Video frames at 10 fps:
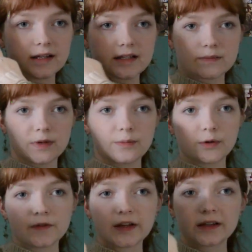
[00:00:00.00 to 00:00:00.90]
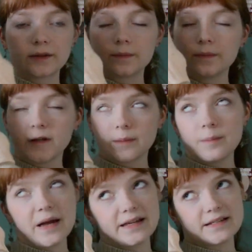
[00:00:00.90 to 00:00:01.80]
It's my perfect like
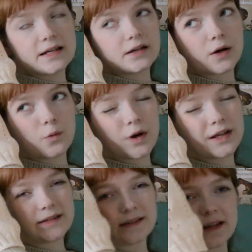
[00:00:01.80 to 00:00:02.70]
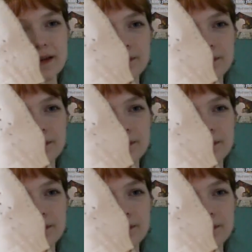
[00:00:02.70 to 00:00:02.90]
basic white tee,